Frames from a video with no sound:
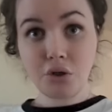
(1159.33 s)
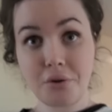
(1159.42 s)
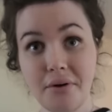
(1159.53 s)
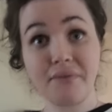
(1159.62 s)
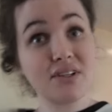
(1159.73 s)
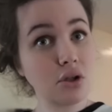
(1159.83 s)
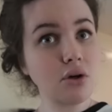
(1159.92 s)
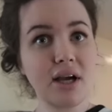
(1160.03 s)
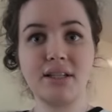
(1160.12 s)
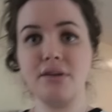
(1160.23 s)
doing
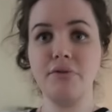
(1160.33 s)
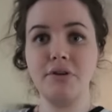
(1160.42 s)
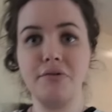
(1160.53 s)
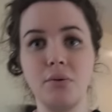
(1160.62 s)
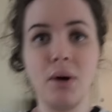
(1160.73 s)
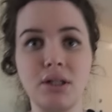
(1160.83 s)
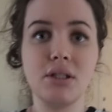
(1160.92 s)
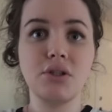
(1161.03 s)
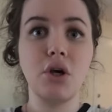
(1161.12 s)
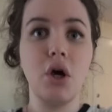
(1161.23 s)
physical activity for
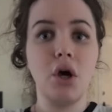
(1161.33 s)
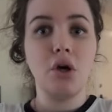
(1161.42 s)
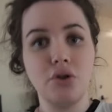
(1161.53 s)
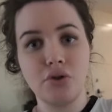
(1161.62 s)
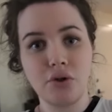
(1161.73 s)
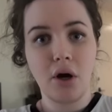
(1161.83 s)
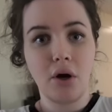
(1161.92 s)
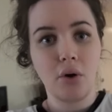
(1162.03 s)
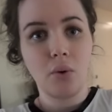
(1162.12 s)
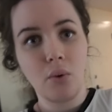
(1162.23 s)
once.
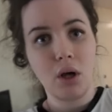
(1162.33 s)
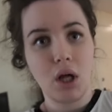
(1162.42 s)
So,